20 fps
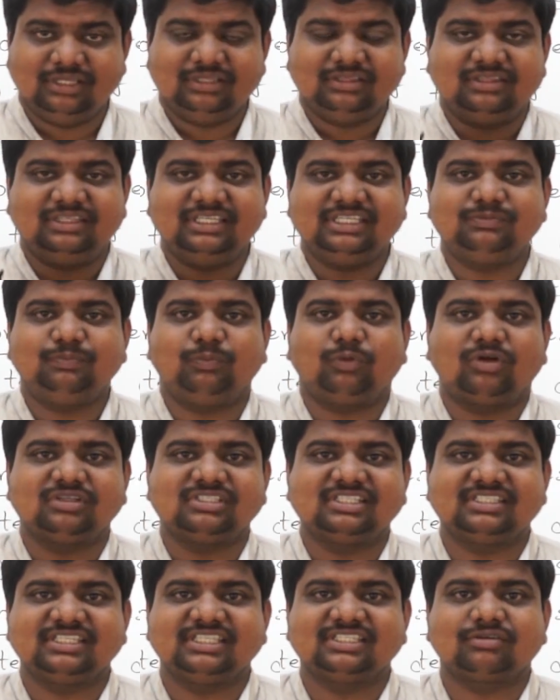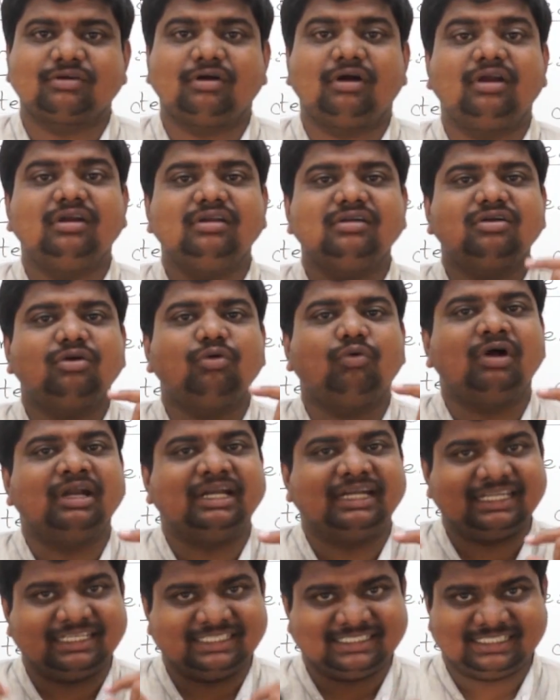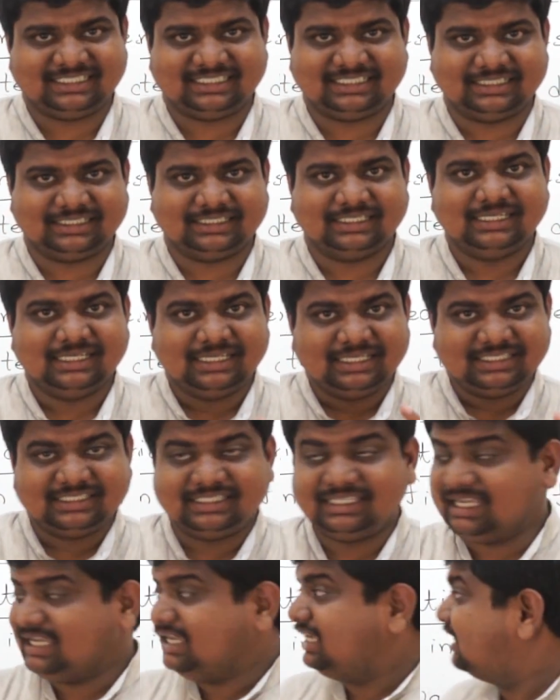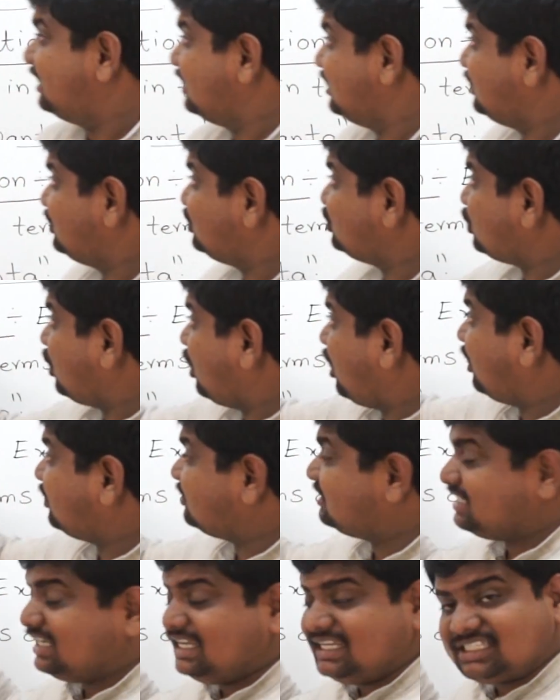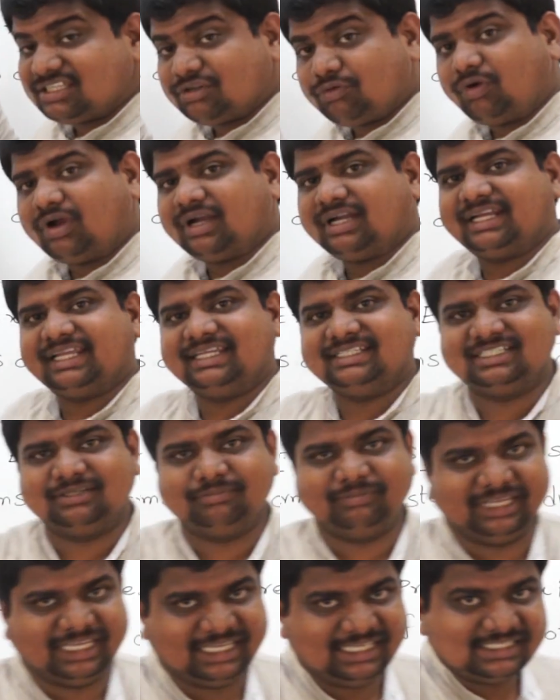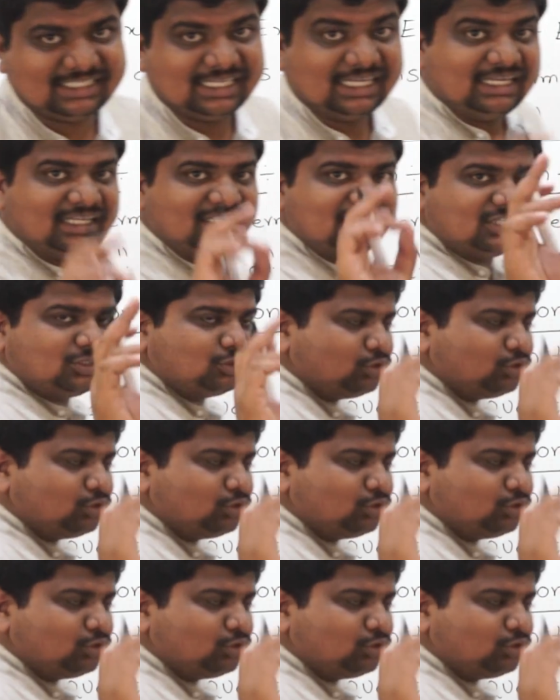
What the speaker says: This process is called quantization. See, charge is quantized means the